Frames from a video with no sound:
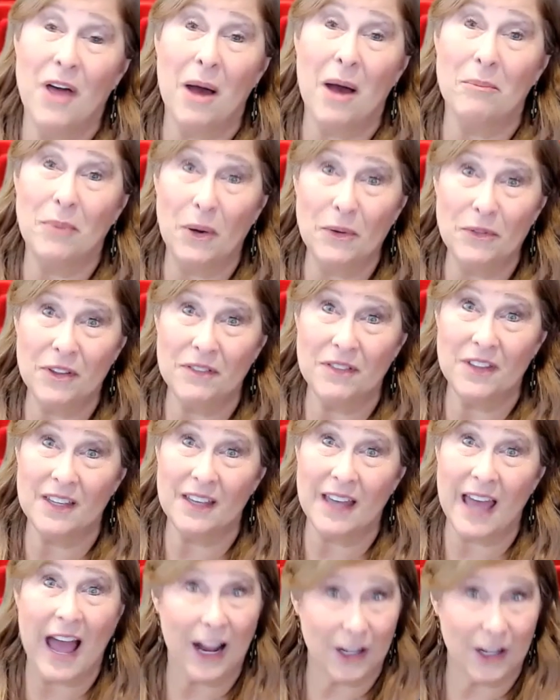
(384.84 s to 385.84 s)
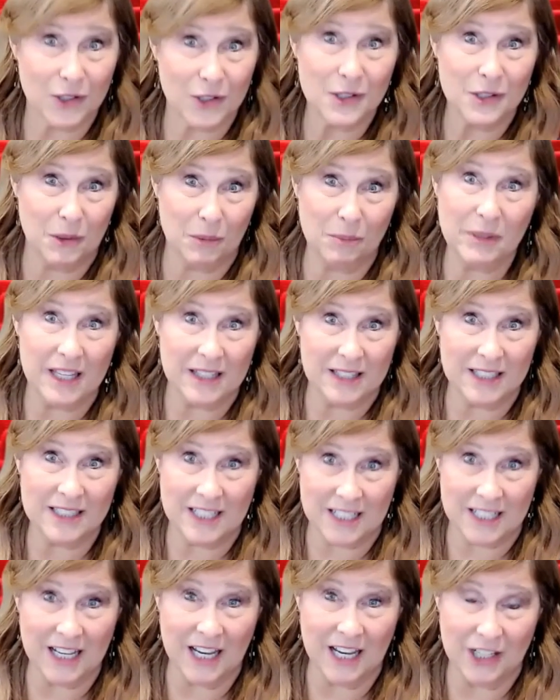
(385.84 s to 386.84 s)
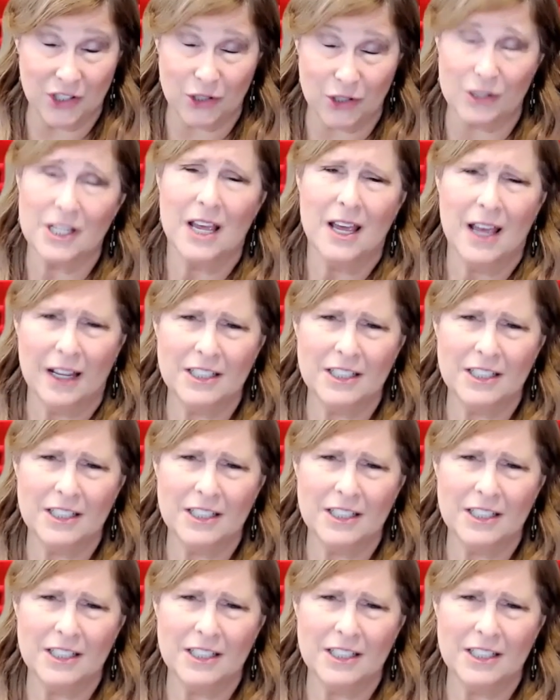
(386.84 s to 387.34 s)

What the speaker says: thought both of the actors who played the teenagers